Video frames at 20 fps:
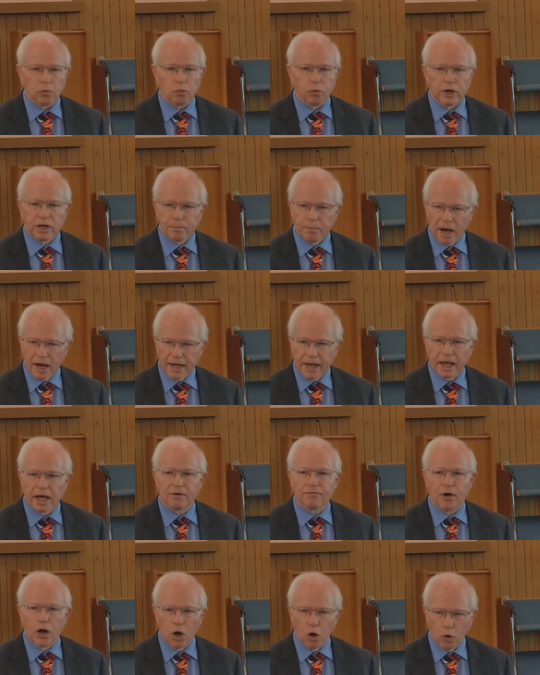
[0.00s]
we might
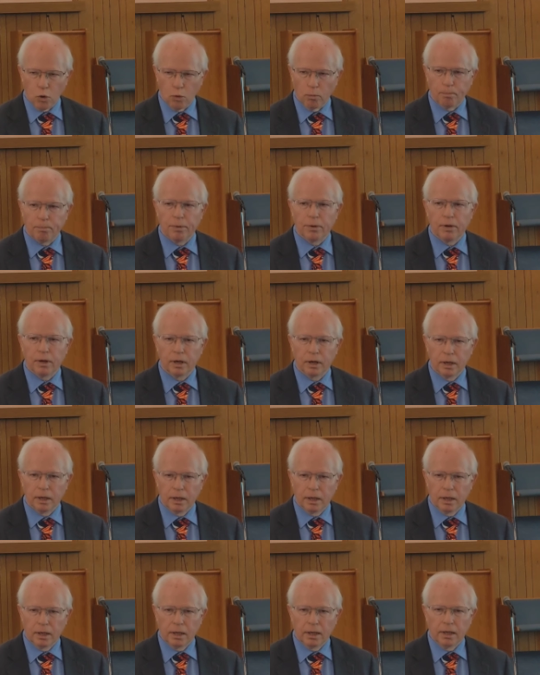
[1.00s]
have hope.
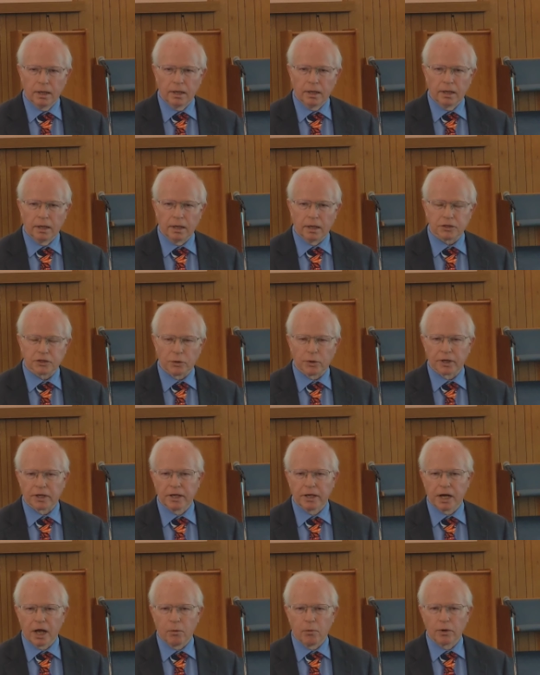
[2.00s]
And so
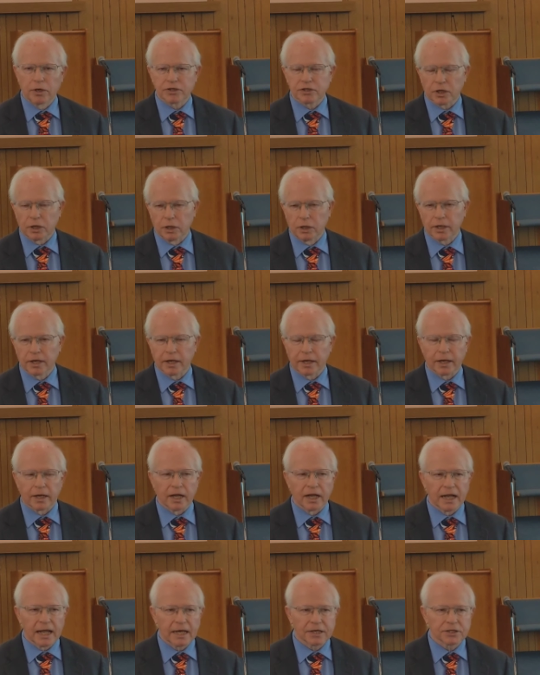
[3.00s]
again, I want us to look at a
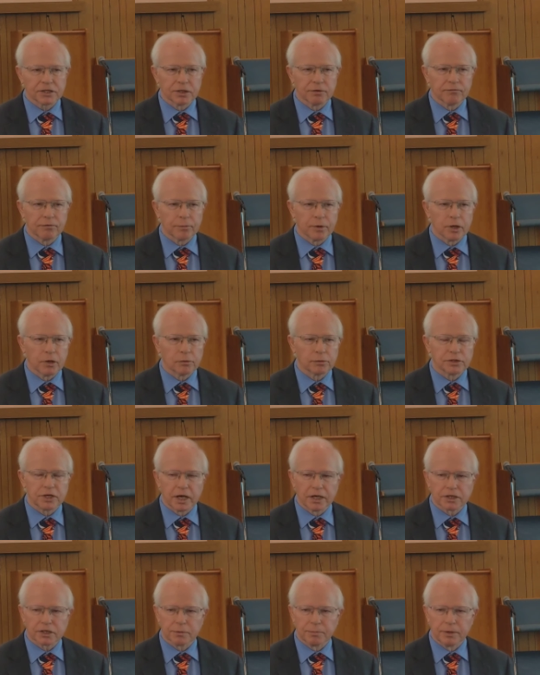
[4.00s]
lesson from the Old
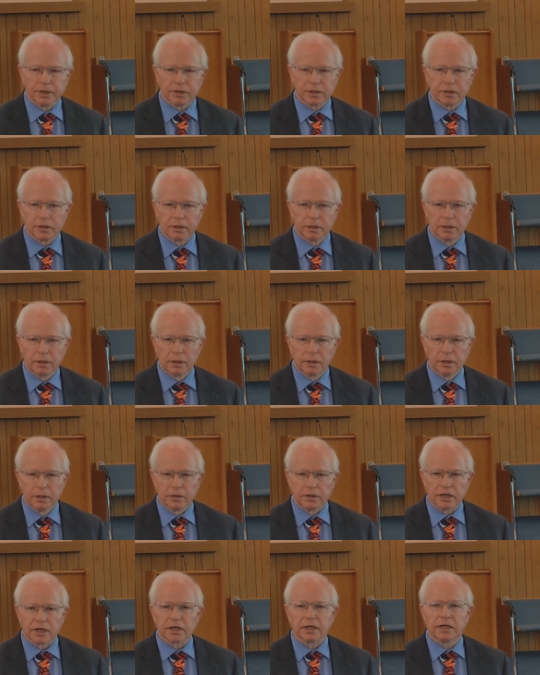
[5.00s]
Testament
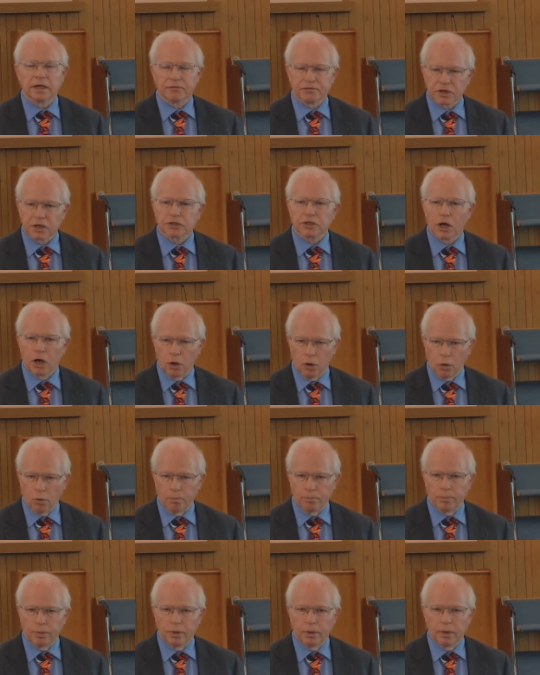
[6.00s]
that gives us
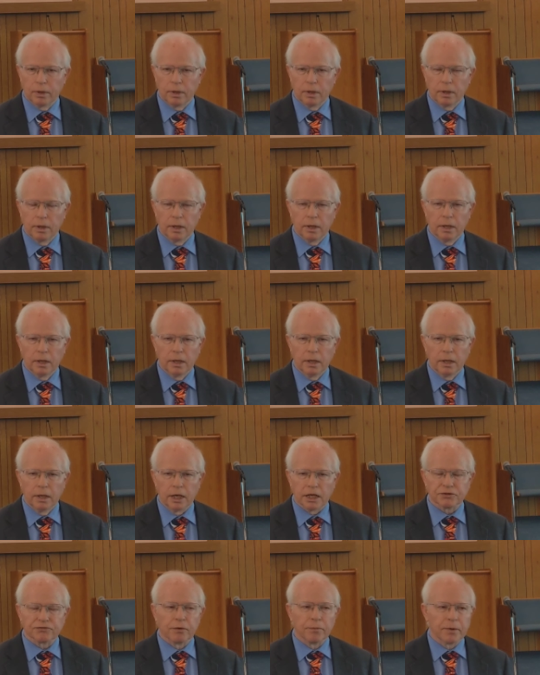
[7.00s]
hope.
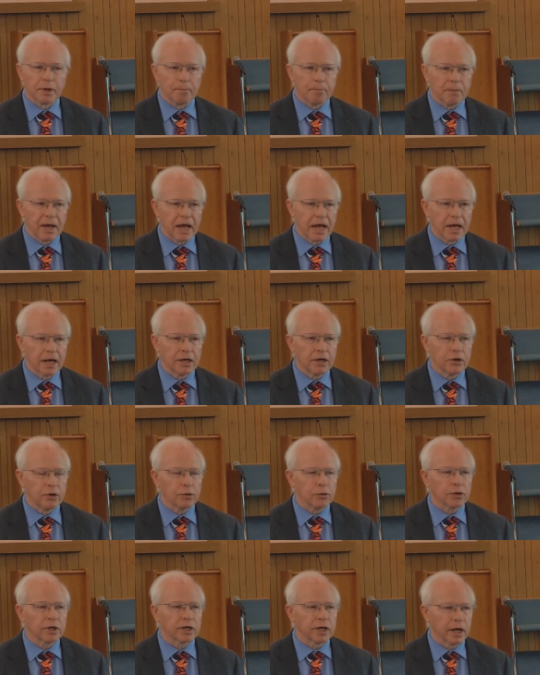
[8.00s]
It's from a man
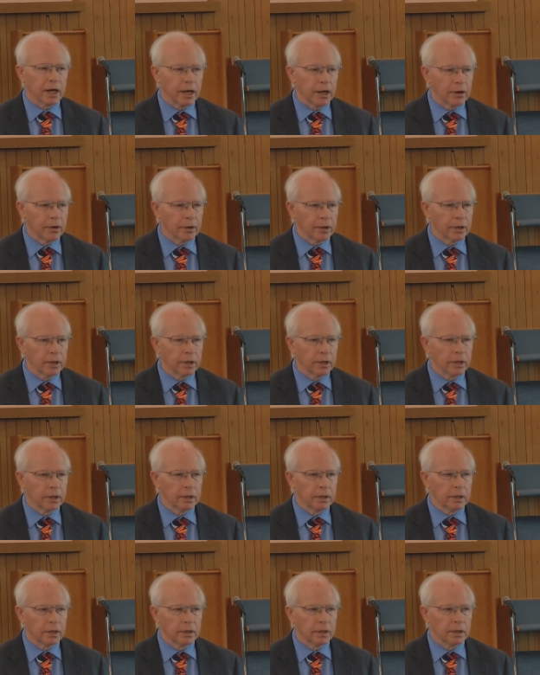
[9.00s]
who cared,
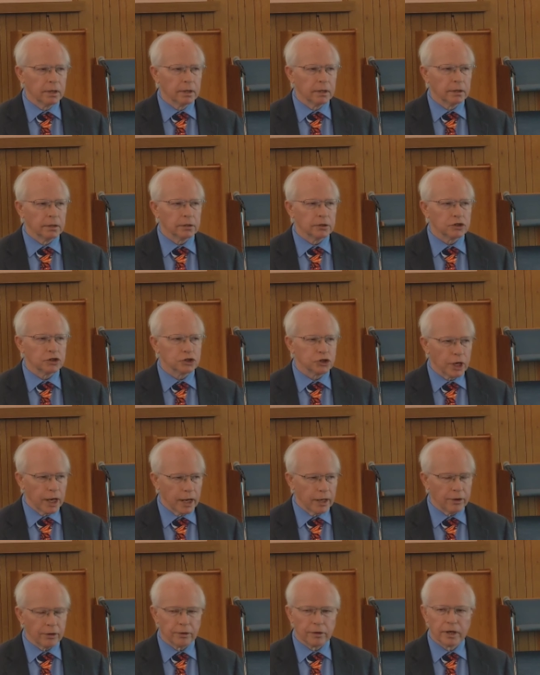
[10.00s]

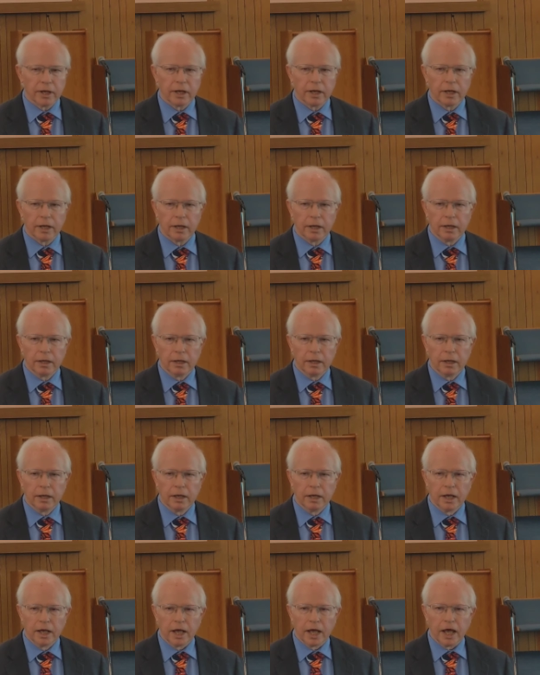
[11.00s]
shared,
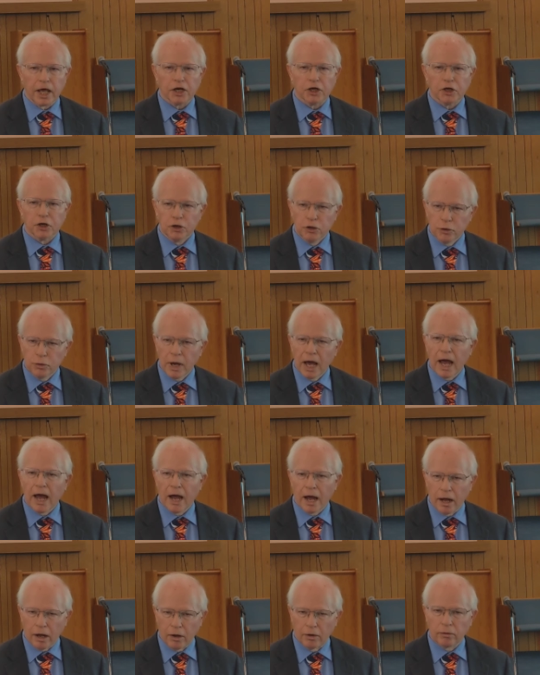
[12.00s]
and knew
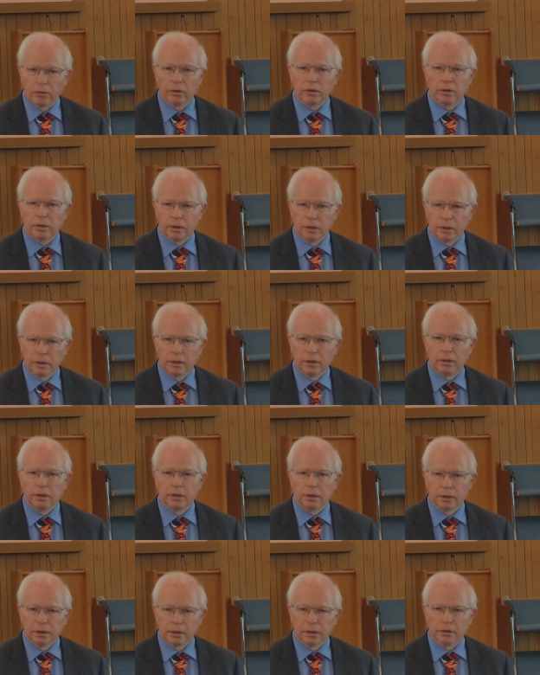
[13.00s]
how
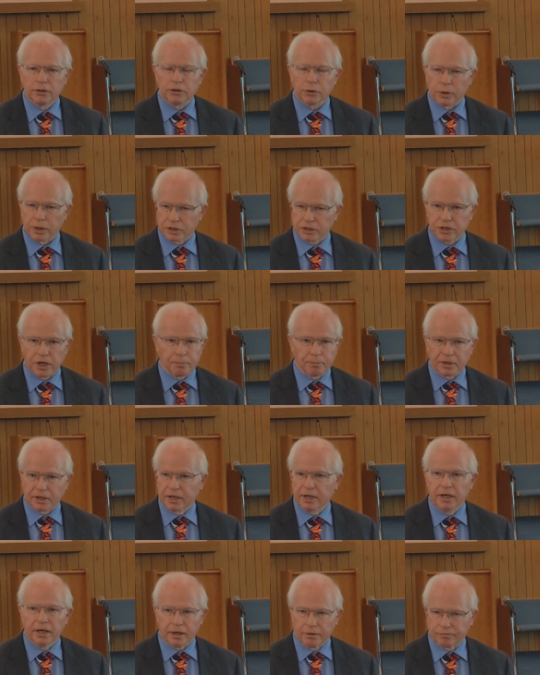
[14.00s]
to accept a
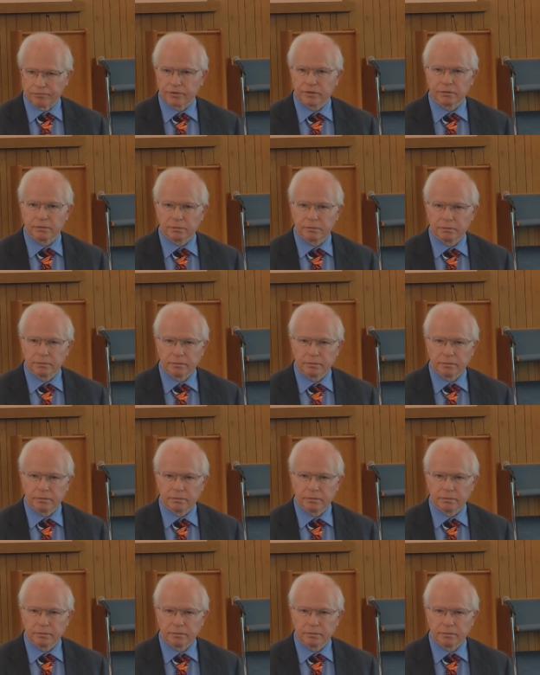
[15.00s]
gift.